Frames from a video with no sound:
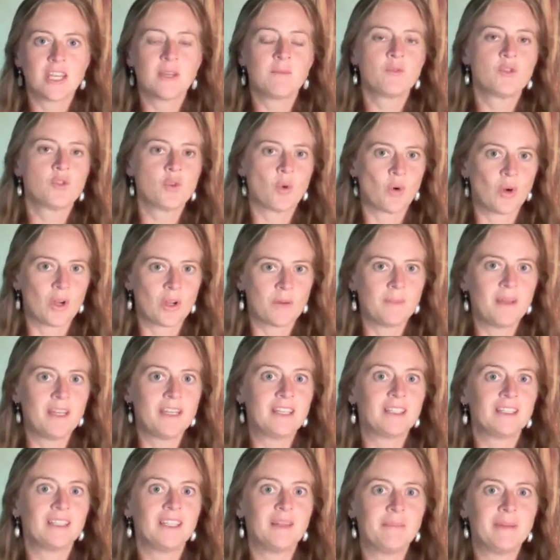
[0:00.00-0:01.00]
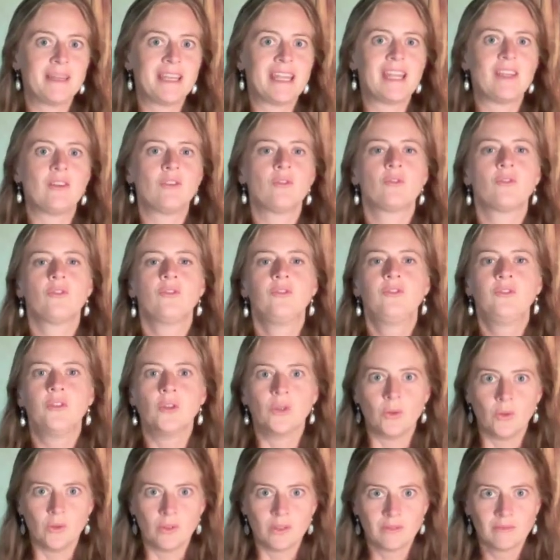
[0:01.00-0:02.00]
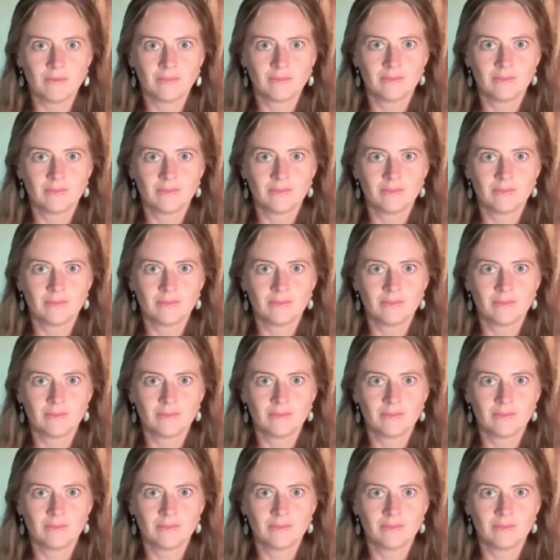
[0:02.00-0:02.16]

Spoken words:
absorb, and eliminate food.